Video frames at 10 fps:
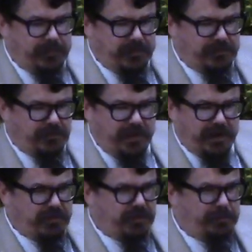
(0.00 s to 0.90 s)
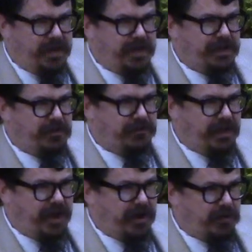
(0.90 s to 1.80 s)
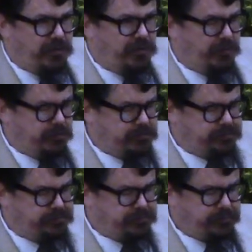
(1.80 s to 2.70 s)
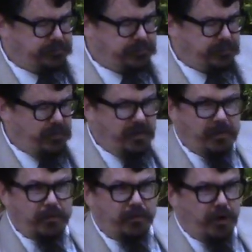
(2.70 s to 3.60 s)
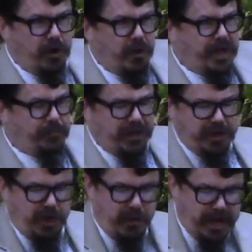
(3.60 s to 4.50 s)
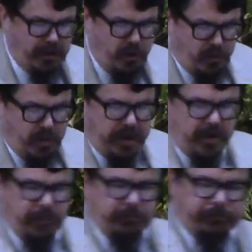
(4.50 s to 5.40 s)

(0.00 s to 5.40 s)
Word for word: just kind of spinning your tires, growing but going nowhere.